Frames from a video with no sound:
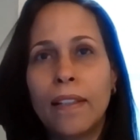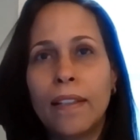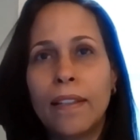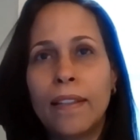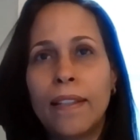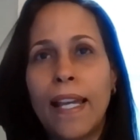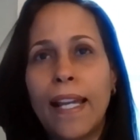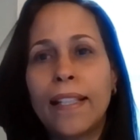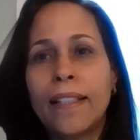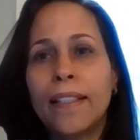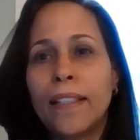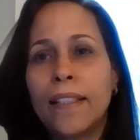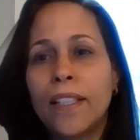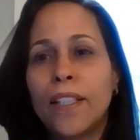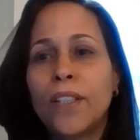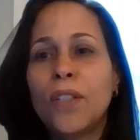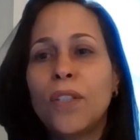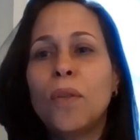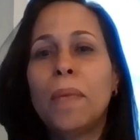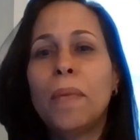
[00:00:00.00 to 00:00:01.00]
that
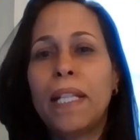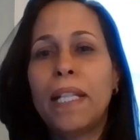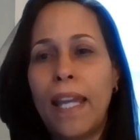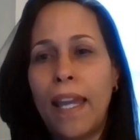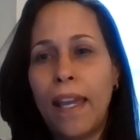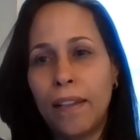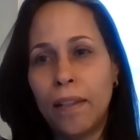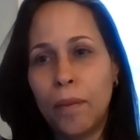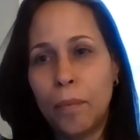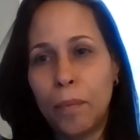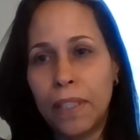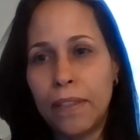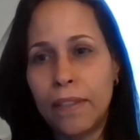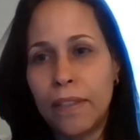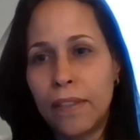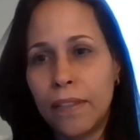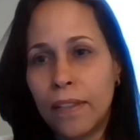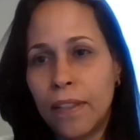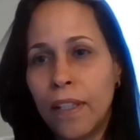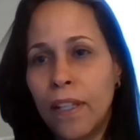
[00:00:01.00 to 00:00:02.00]
human element.